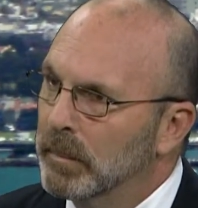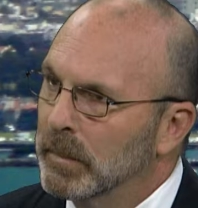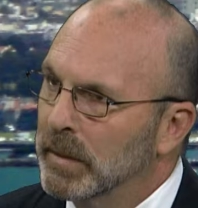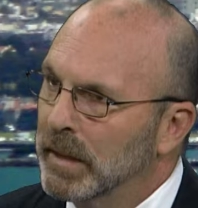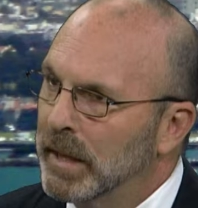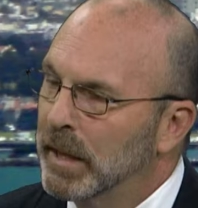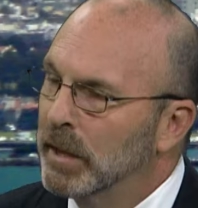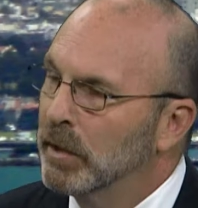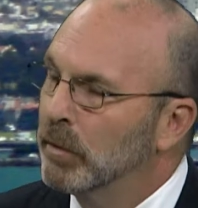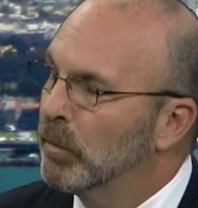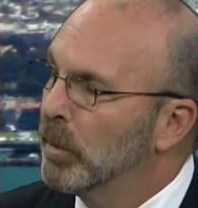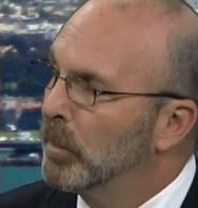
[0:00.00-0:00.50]

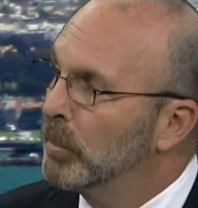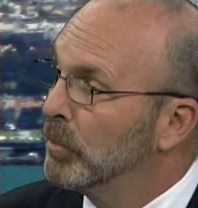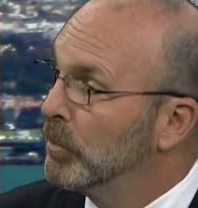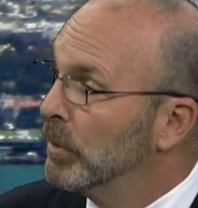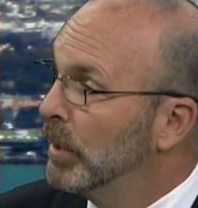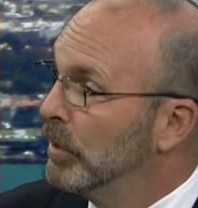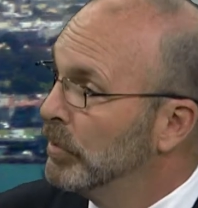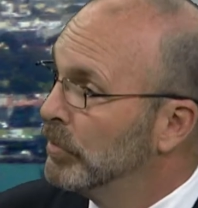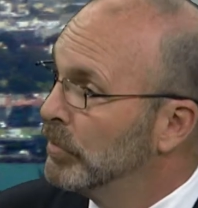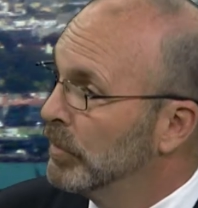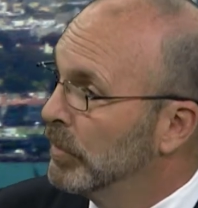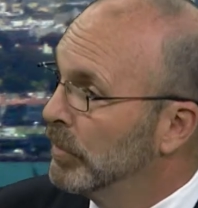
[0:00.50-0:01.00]
gained a
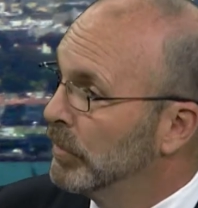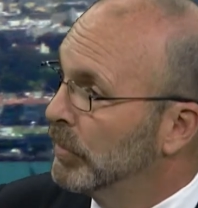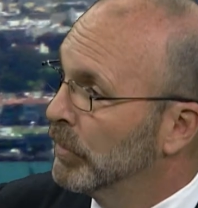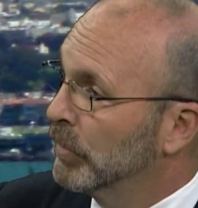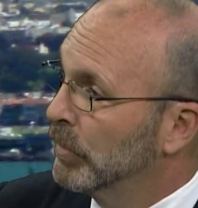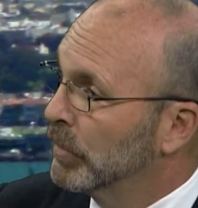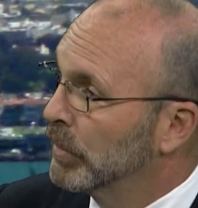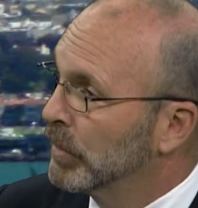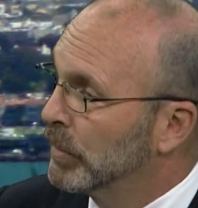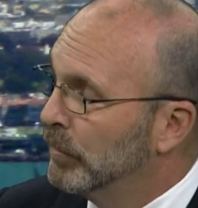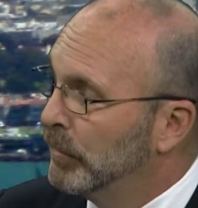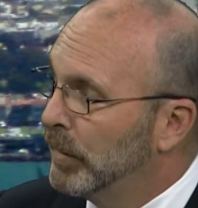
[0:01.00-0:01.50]
reputation in
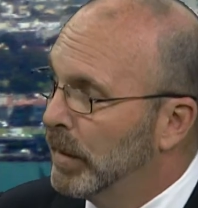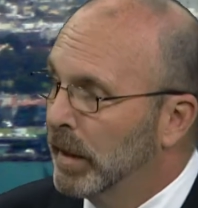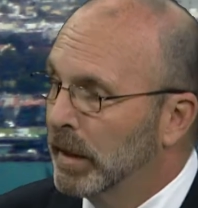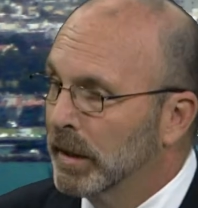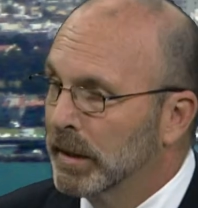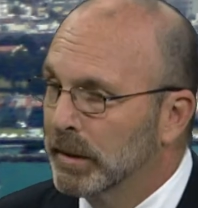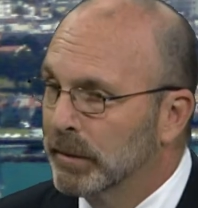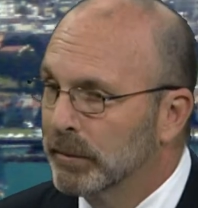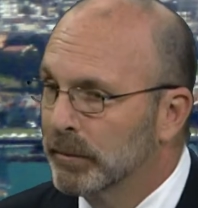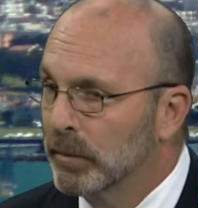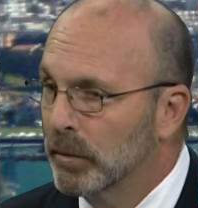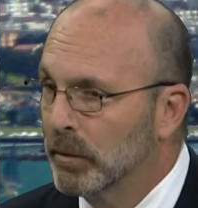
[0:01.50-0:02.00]
Silicon
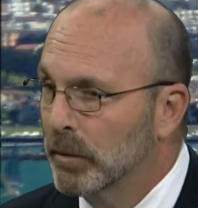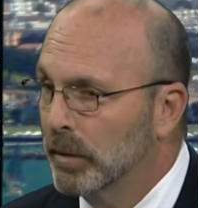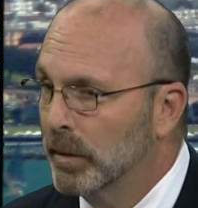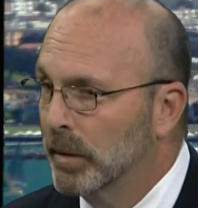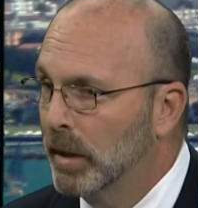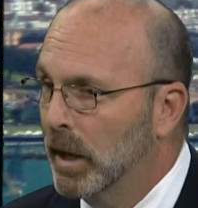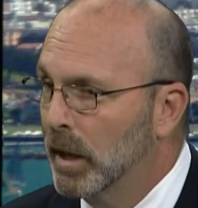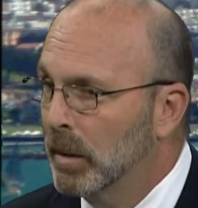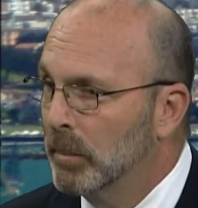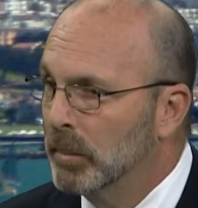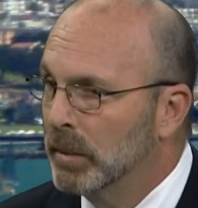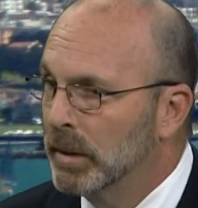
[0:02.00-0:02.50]
Valley for
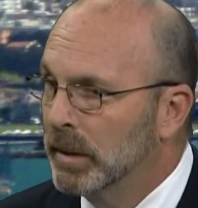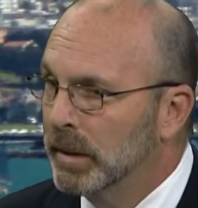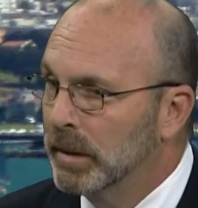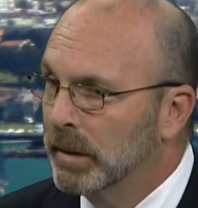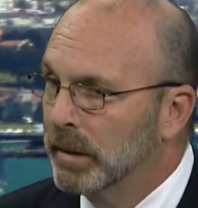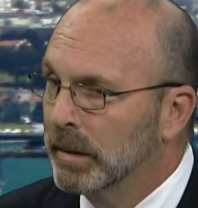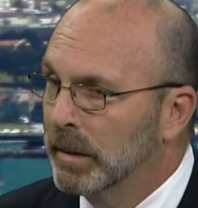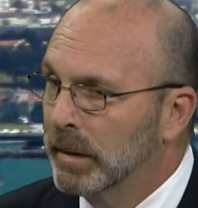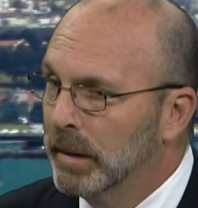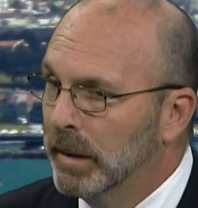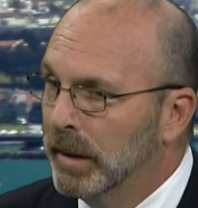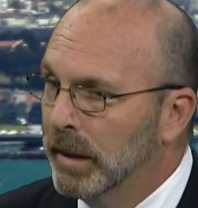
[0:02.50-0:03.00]
not being